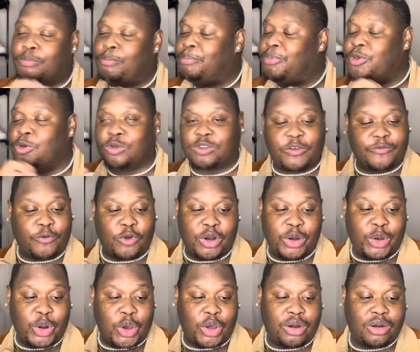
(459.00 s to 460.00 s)
Beautifully
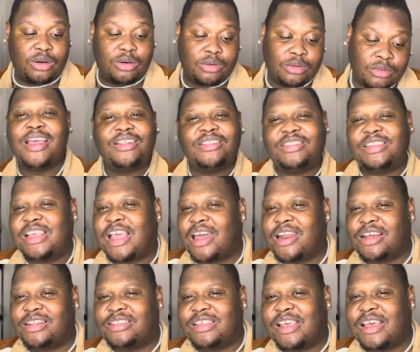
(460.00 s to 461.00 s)
done.
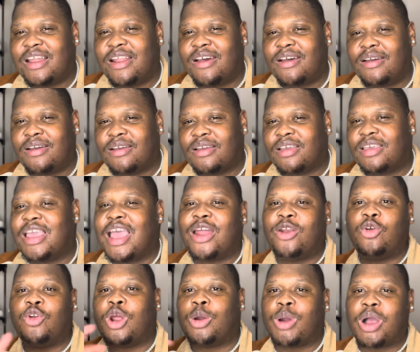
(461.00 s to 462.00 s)
Teyana Taylor can't
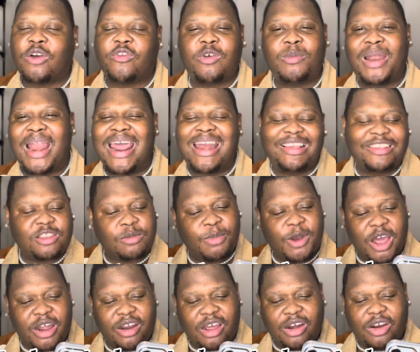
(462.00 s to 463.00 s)
do no wrong for me. Like this
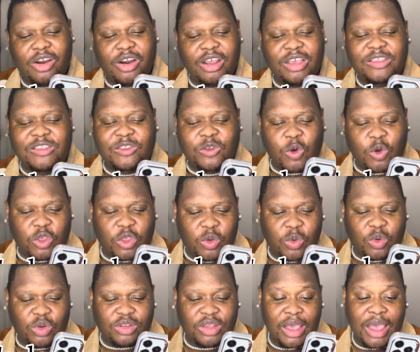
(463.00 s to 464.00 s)
blonde on her is so
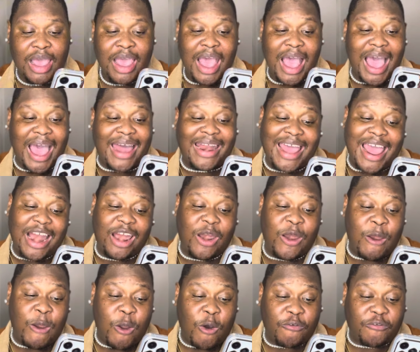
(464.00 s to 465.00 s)
cute. And I
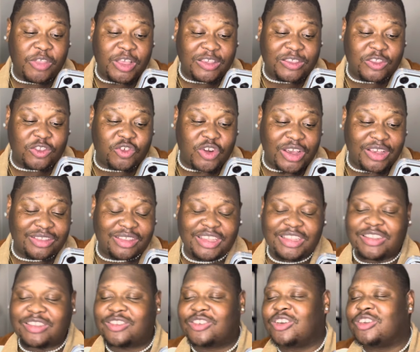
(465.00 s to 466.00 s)
love this dress.
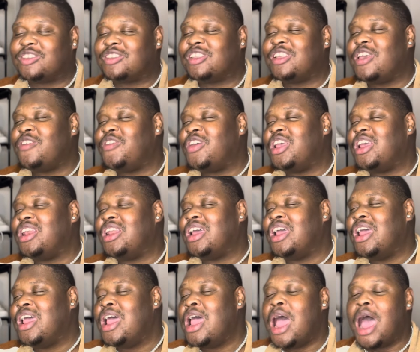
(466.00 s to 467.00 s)
It's just giving
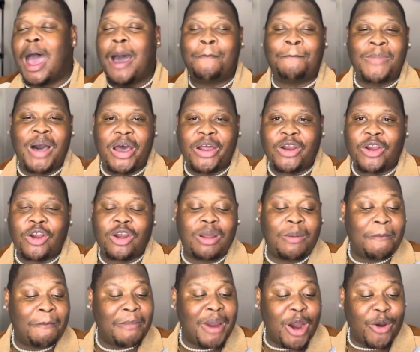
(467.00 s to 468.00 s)
a modern a
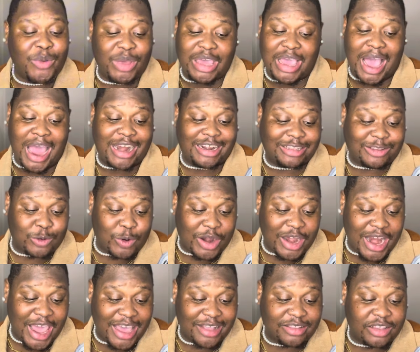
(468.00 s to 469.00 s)
Marie
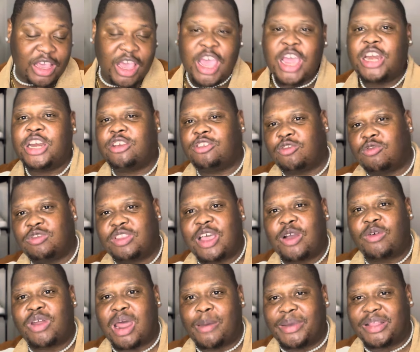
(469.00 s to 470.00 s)
Antoinette. The shoes then
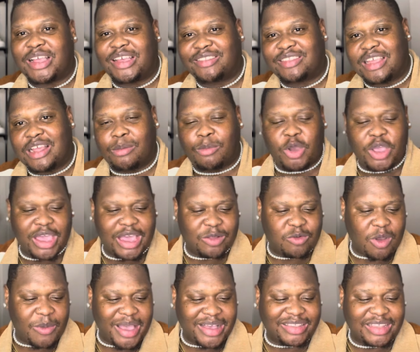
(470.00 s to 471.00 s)
could have better still. But you get
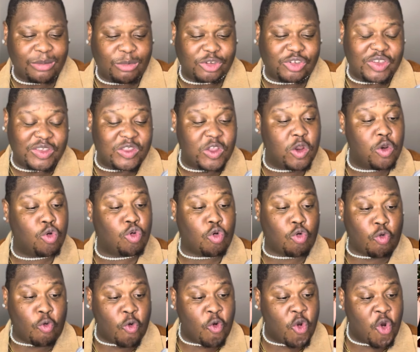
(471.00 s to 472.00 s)
what I say. But she still look
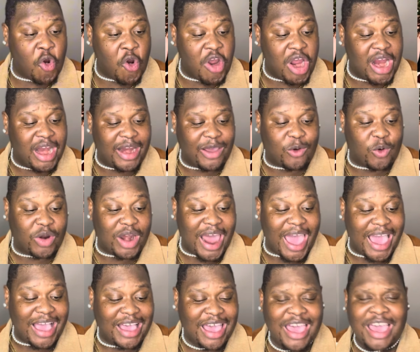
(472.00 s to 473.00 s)
really good.
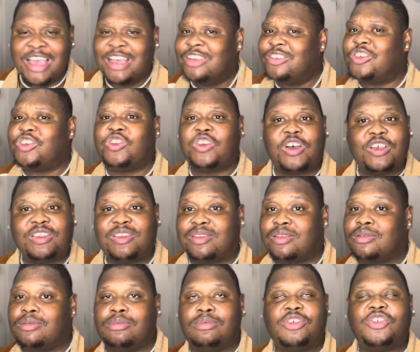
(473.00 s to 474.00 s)
Like she just
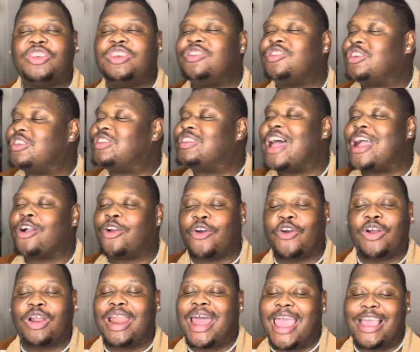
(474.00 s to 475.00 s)
she's just that
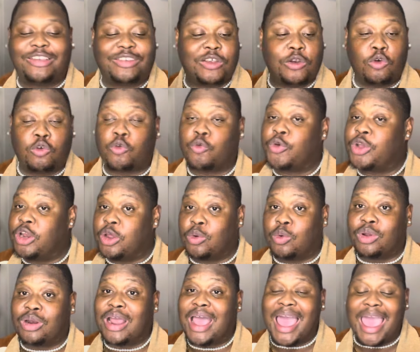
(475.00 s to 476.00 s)
girl. Like she look really
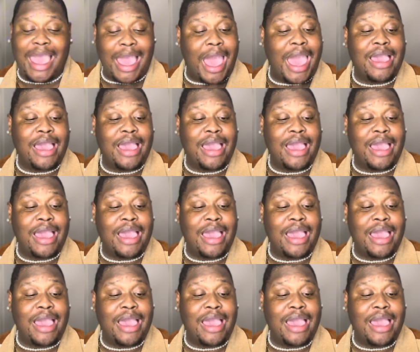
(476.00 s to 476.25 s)
good. I, I